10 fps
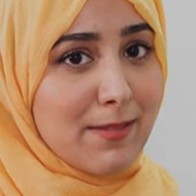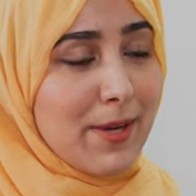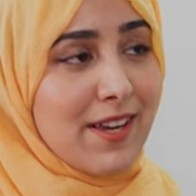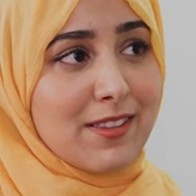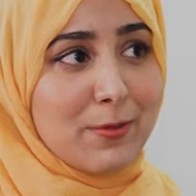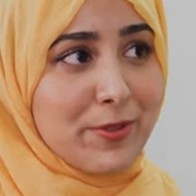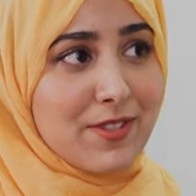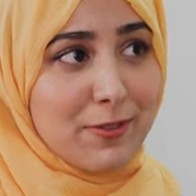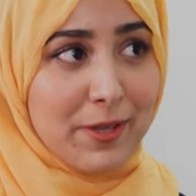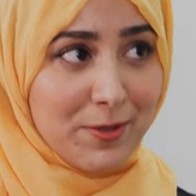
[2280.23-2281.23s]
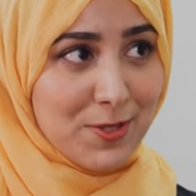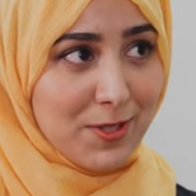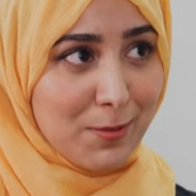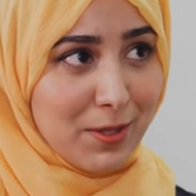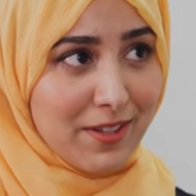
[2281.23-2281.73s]
impact the ones around
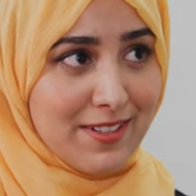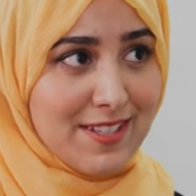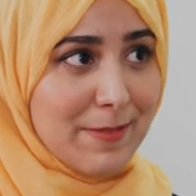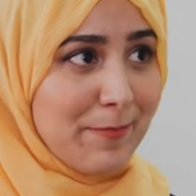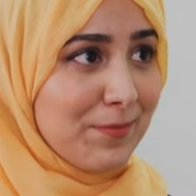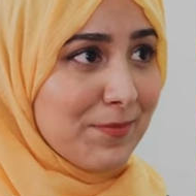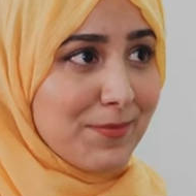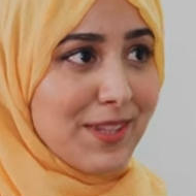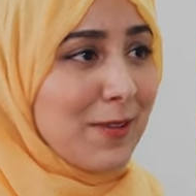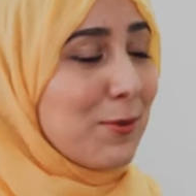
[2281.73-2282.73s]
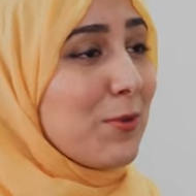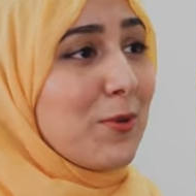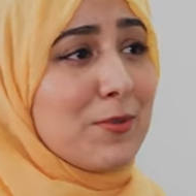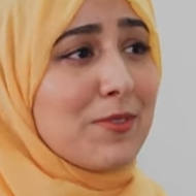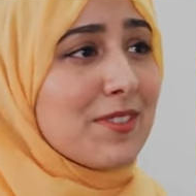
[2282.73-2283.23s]
you, because they will